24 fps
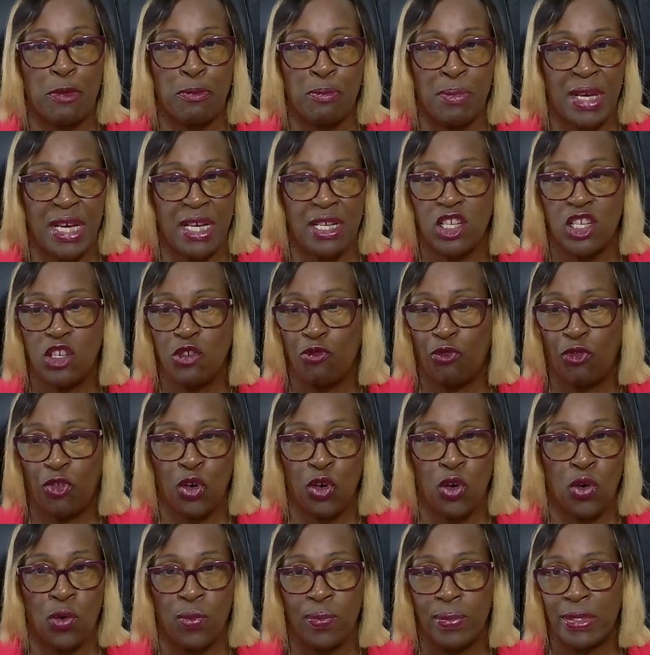meeting
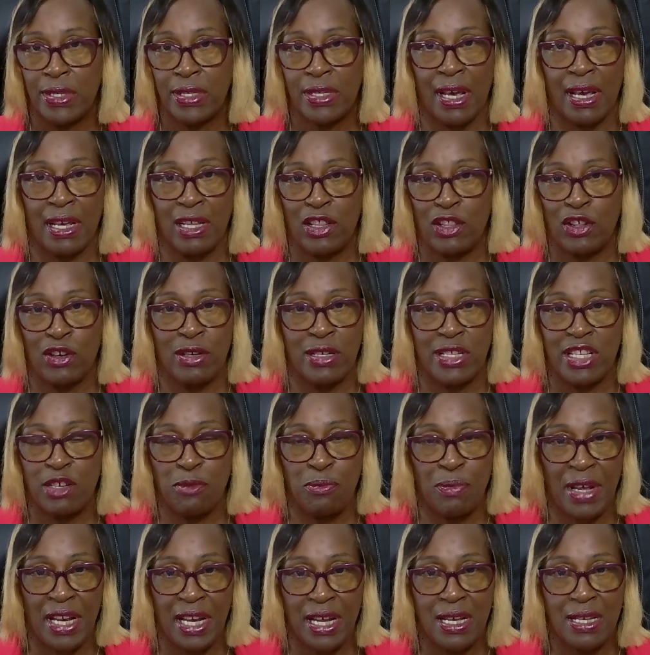for say thirty
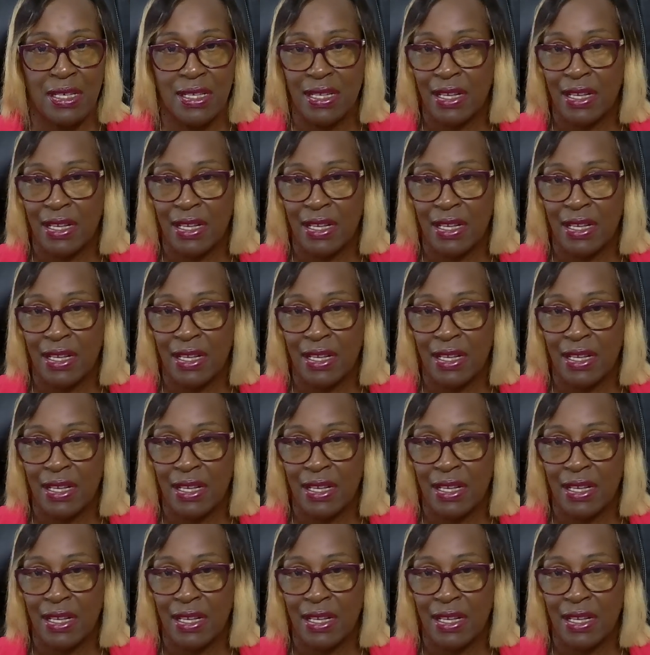minutes,